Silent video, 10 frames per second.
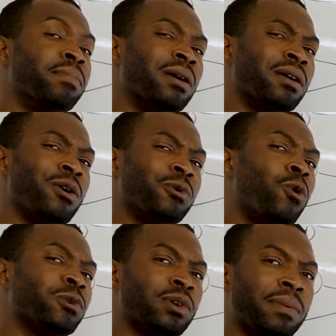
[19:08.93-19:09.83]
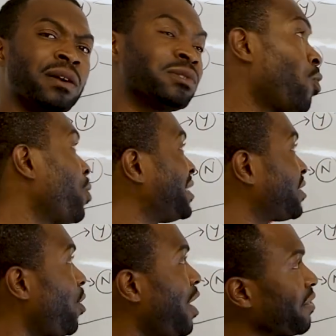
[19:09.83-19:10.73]
but also because all
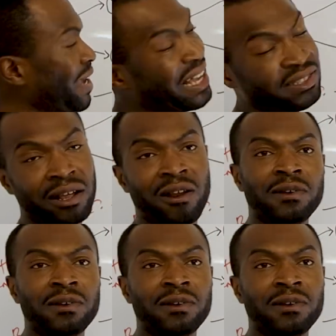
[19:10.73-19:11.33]
these other asset